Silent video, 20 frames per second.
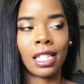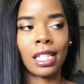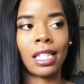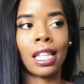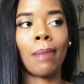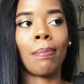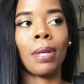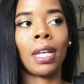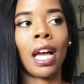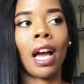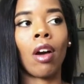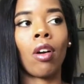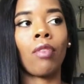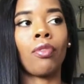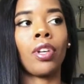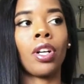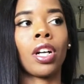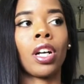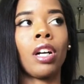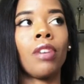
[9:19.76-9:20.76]
stepping out
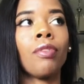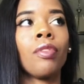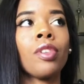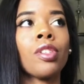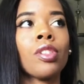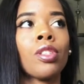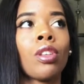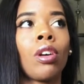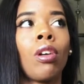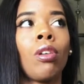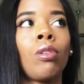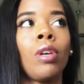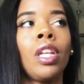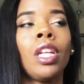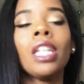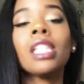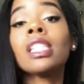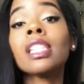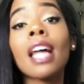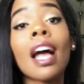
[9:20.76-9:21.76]
of your comfort zone. It
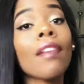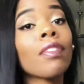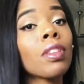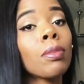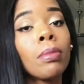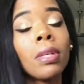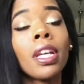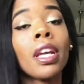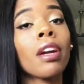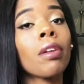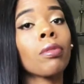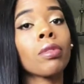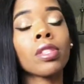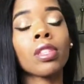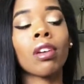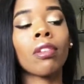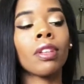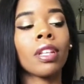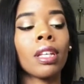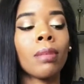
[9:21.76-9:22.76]
doesn't have to be
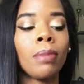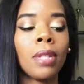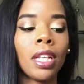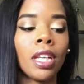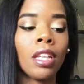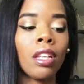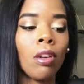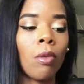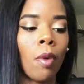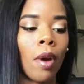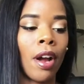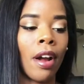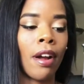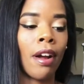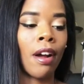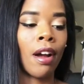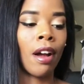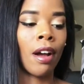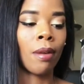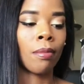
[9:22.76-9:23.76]
Arizona. It could be anywhere.